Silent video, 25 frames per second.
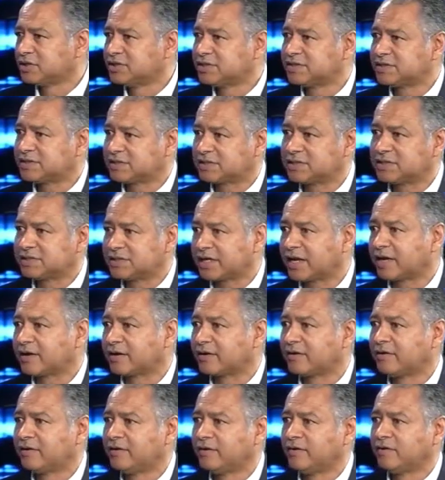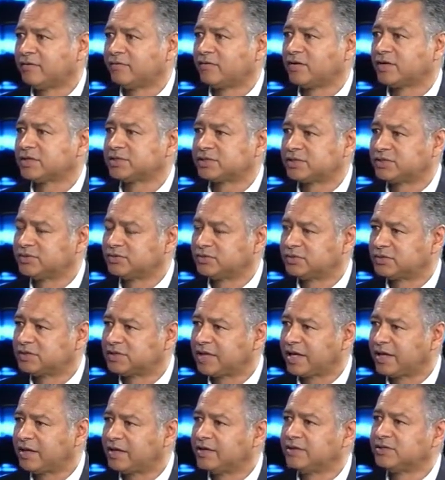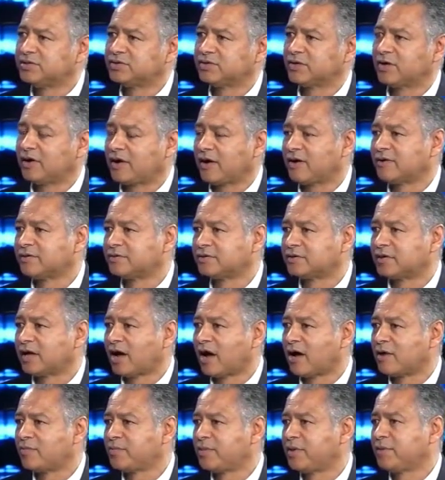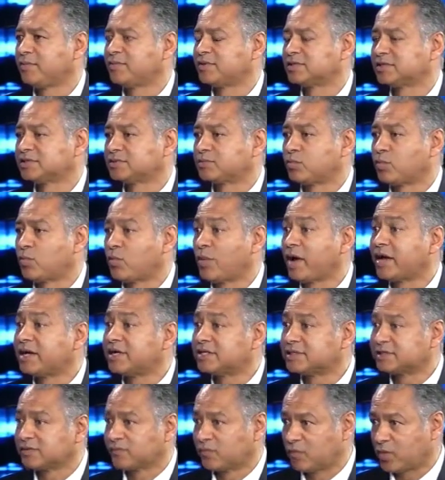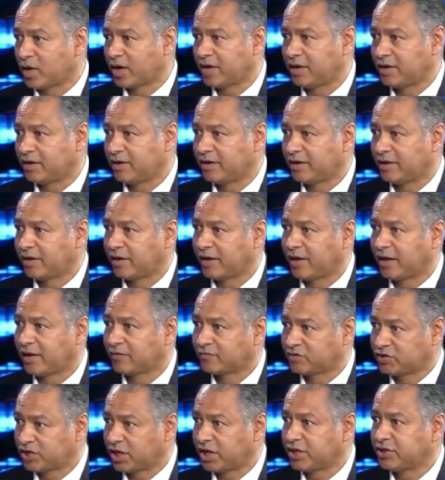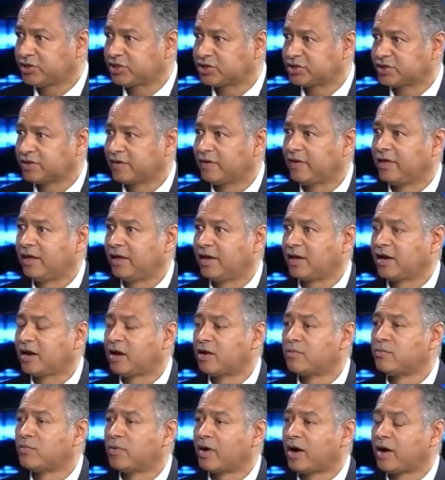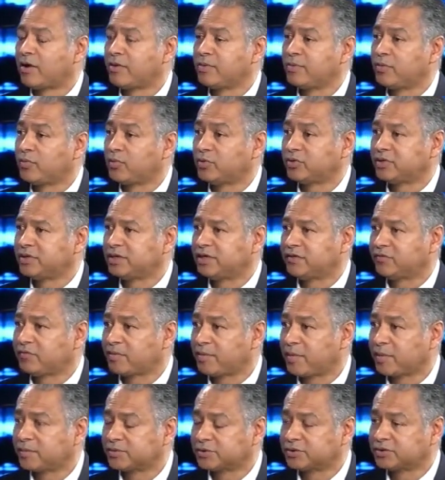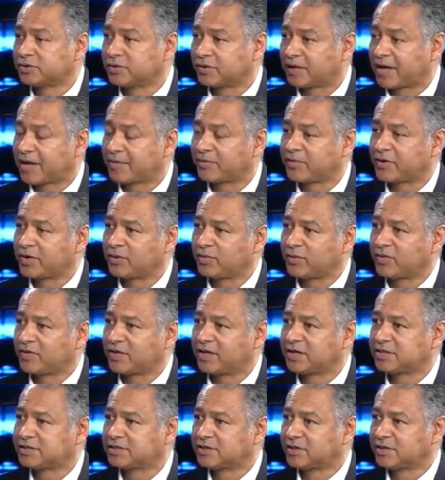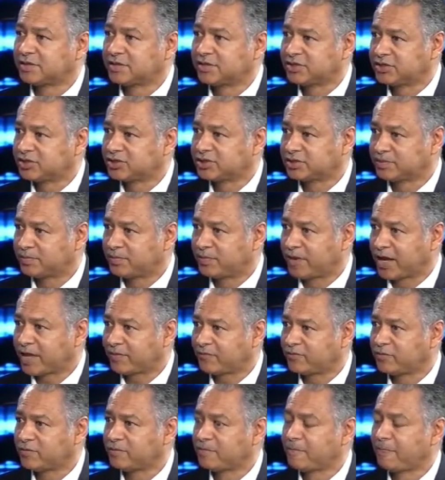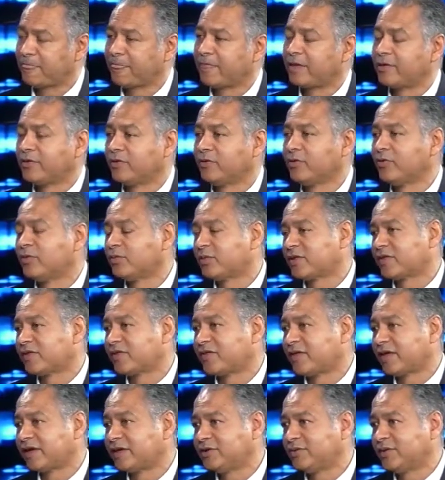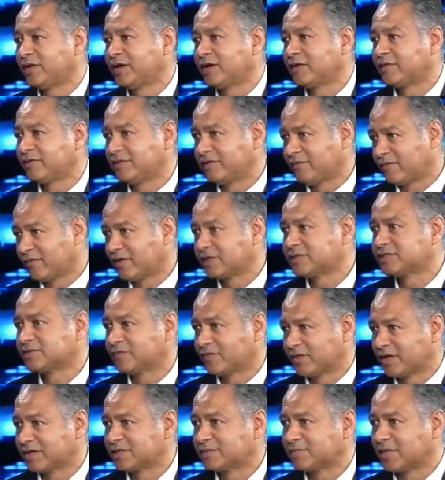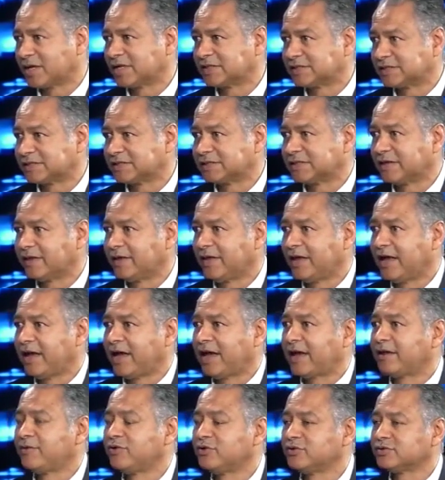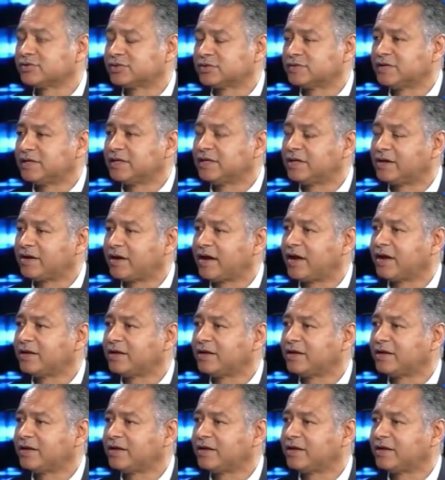the tech, for us to take into account how people's ways of working have changed, and how important it is for people to collaborate, whether it's on a digital platform or whether they're doing it in the face-to-face basis. And you also then create an